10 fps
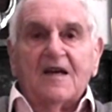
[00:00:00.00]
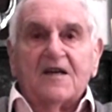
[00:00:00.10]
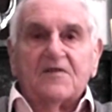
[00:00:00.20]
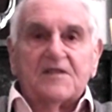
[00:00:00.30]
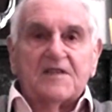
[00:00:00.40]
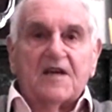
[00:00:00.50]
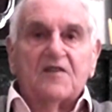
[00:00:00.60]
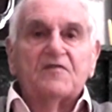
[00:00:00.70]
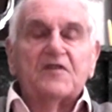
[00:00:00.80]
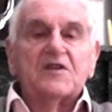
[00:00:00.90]
And the
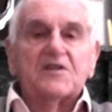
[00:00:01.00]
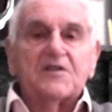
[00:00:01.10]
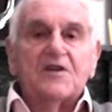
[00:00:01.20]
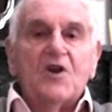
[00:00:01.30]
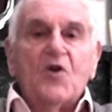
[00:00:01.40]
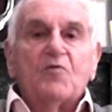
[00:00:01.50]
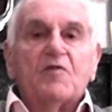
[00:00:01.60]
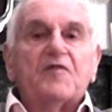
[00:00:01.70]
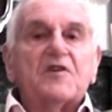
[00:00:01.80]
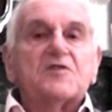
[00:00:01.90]
second verse
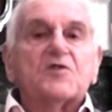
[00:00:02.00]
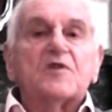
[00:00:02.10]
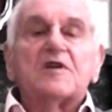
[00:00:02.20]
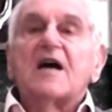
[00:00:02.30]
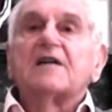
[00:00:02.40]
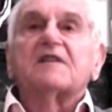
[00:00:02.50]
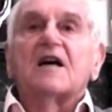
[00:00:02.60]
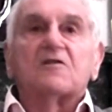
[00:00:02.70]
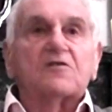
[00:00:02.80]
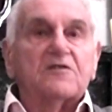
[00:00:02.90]
refers to a night
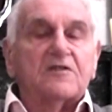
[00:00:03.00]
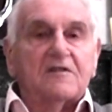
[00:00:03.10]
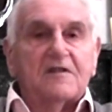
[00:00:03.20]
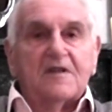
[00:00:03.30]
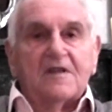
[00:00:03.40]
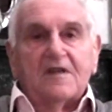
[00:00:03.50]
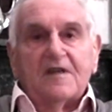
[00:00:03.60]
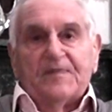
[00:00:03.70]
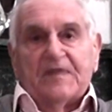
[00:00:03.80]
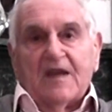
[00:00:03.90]
out
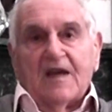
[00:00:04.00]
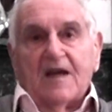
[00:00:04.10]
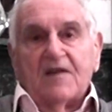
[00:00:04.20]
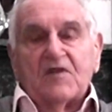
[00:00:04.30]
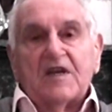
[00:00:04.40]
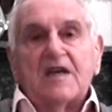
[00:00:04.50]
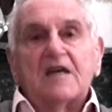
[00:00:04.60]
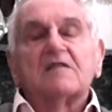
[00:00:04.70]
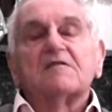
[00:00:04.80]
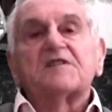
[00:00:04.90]
at the
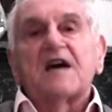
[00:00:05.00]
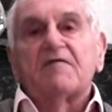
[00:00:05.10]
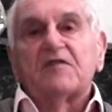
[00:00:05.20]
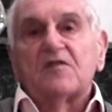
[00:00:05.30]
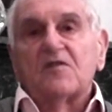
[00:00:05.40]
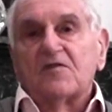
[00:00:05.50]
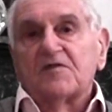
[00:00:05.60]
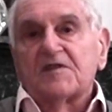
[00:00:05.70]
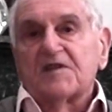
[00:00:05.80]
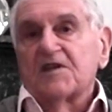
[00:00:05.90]
Eagle Tavern on the
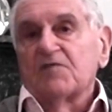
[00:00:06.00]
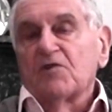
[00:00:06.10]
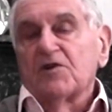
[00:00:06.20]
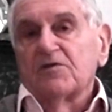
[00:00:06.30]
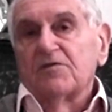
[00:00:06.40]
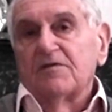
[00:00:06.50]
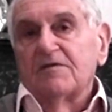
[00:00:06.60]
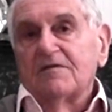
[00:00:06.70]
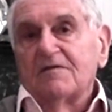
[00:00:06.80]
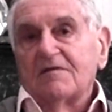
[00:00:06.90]
City Road,
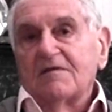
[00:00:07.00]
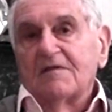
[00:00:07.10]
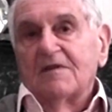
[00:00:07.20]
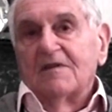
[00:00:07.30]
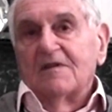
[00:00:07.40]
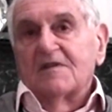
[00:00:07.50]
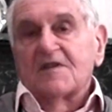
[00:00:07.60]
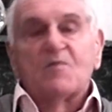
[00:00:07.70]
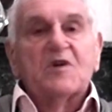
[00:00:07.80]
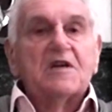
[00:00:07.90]

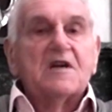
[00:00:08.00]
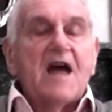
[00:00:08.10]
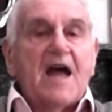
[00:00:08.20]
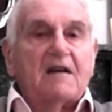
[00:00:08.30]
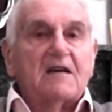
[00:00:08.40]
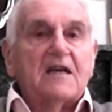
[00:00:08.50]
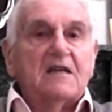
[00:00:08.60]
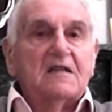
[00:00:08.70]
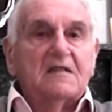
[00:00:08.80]
somewhere near Hackney,